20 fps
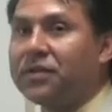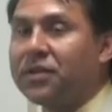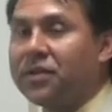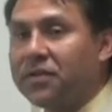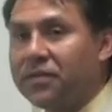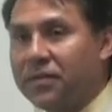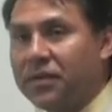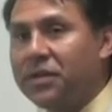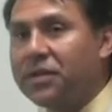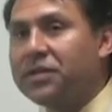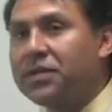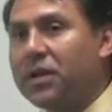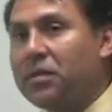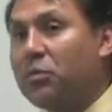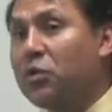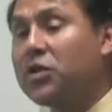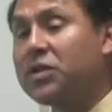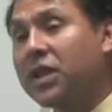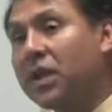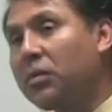The other funds are
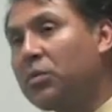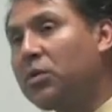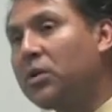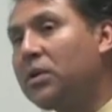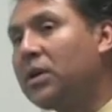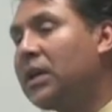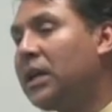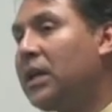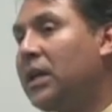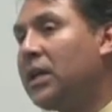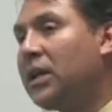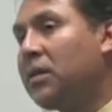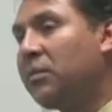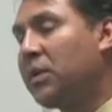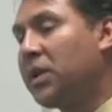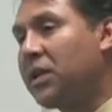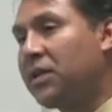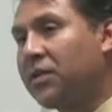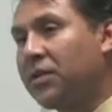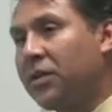more stable
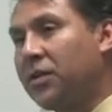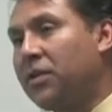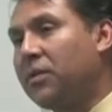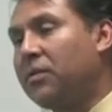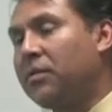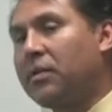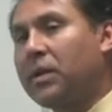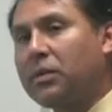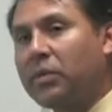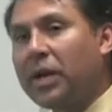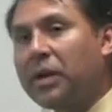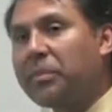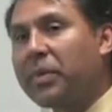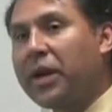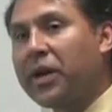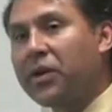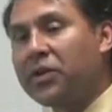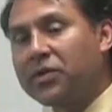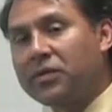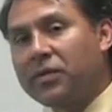because their
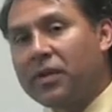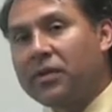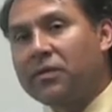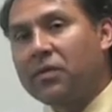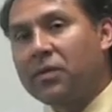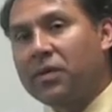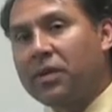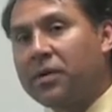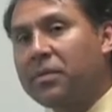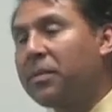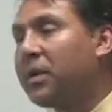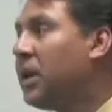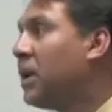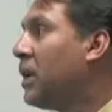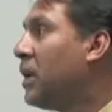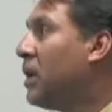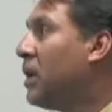ratepayers pay for them,